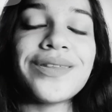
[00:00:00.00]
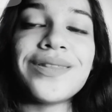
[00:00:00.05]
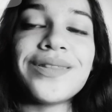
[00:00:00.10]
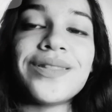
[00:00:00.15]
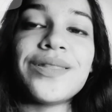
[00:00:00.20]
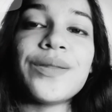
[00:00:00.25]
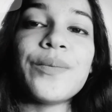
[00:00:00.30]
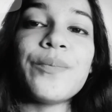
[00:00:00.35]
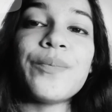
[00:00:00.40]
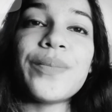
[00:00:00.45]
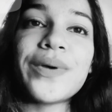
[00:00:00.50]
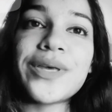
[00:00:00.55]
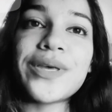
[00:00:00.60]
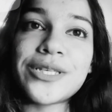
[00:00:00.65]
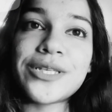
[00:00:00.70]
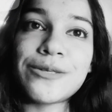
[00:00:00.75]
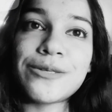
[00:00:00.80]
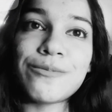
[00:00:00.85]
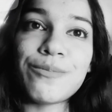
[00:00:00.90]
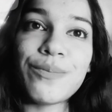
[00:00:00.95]
the
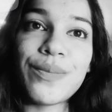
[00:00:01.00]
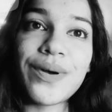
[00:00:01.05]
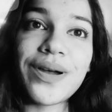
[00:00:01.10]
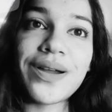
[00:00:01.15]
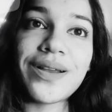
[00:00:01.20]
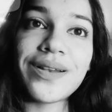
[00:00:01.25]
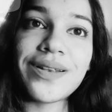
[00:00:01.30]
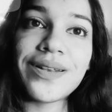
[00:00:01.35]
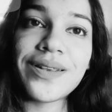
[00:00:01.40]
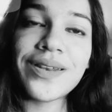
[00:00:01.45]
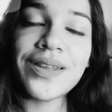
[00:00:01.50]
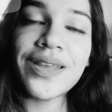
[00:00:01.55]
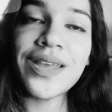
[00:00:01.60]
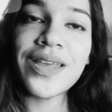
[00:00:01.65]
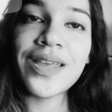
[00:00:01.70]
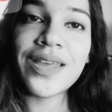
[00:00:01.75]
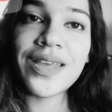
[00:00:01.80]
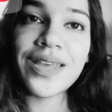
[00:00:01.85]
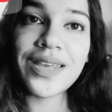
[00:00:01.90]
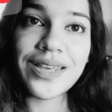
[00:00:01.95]
best part
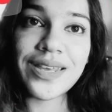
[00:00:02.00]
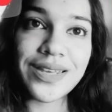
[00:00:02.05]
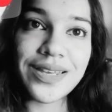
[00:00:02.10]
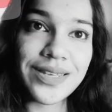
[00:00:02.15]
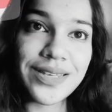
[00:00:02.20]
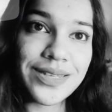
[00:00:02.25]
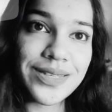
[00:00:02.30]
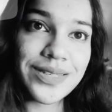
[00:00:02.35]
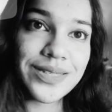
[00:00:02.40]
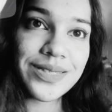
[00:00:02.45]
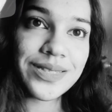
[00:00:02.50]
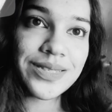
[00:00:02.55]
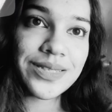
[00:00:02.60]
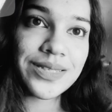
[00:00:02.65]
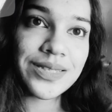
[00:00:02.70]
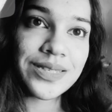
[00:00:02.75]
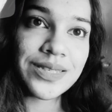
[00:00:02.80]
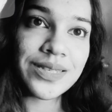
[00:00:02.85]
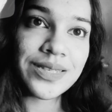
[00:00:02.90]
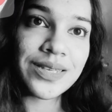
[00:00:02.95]

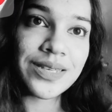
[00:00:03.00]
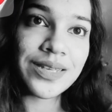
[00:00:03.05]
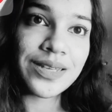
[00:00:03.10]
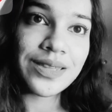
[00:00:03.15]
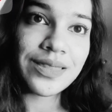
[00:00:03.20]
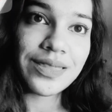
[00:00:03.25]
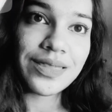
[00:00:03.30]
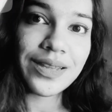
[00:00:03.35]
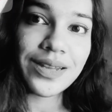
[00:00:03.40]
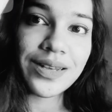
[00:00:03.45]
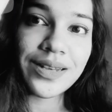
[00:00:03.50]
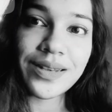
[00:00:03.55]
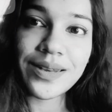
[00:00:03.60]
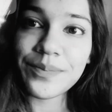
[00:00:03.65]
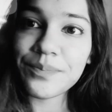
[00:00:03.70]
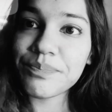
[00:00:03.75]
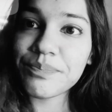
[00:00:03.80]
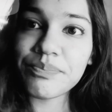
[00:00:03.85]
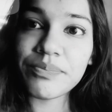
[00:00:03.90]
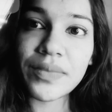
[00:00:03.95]
is But
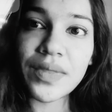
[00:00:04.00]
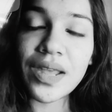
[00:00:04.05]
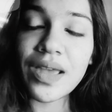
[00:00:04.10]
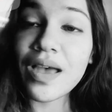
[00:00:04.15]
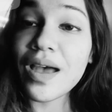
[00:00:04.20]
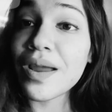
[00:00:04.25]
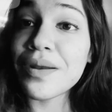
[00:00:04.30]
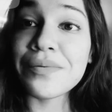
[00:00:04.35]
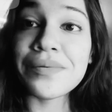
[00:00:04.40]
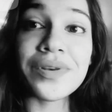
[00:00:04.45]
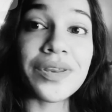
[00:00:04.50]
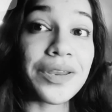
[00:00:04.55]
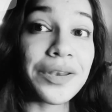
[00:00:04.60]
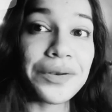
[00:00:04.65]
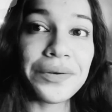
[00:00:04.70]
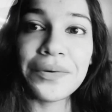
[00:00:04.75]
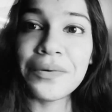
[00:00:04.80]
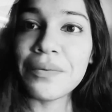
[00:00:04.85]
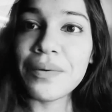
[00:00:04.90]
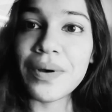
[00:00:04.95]
I don't need
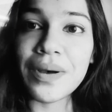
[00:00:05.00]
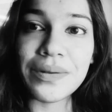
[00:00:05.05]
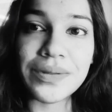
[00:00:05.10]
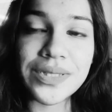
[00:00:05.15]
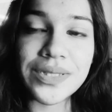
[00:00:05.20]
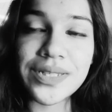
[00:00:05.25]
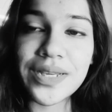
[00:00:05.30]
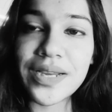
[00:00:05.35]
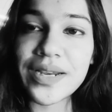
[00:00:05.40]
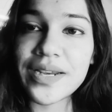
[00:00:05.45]
to go outside.